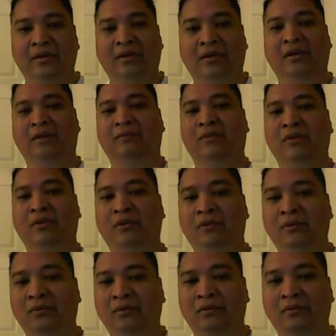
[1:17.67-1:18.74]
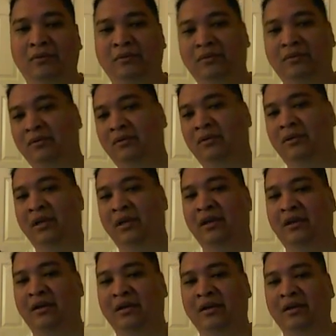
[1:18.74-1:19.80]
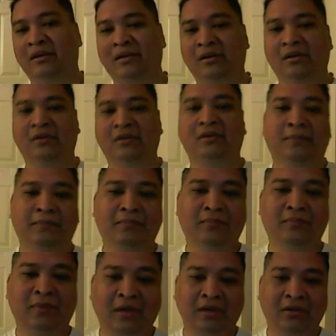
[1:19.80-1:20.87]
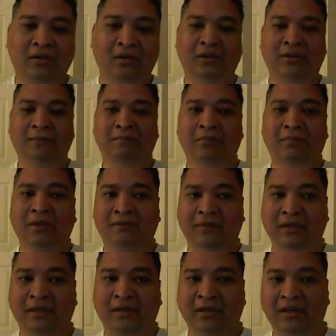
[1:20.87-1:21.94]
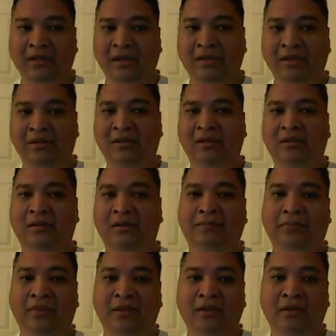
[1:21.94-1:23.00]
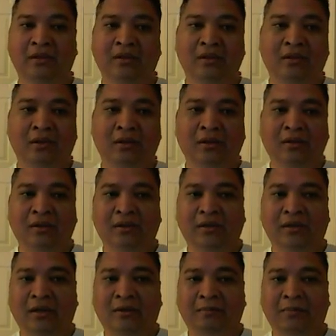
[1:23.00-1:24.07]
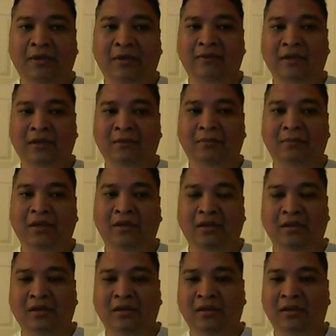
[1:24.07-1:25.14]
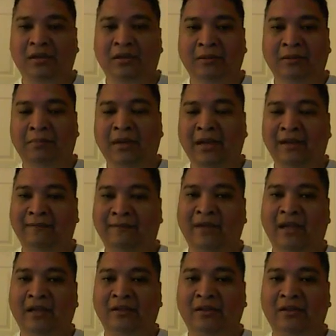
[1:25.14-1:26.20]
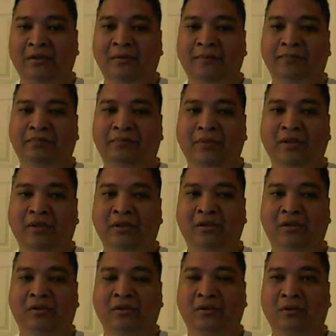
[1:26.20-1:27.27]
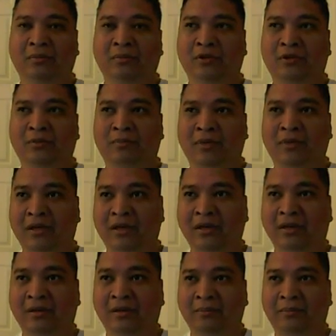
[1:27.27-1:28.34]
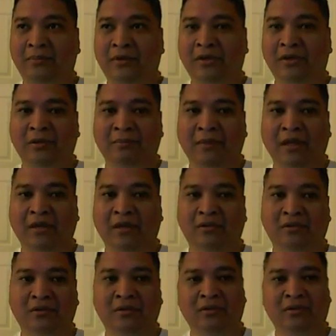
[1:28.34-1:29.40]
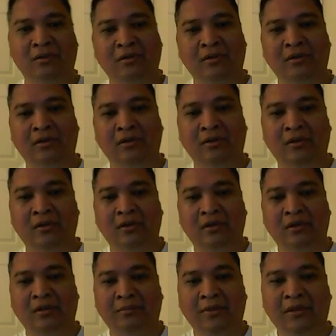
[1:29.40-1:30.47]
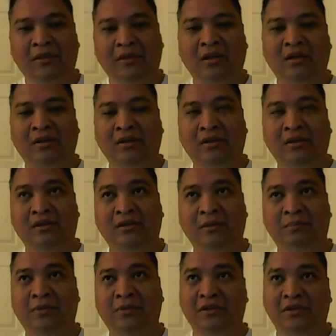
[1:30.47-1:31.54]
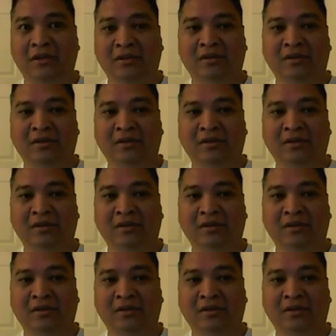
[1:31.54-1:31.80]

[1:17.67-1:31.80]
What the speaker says: I have two data here. I call them PV and AC. Now, PV is basically the planned value. It's a term used by project managers. It's basically the budget.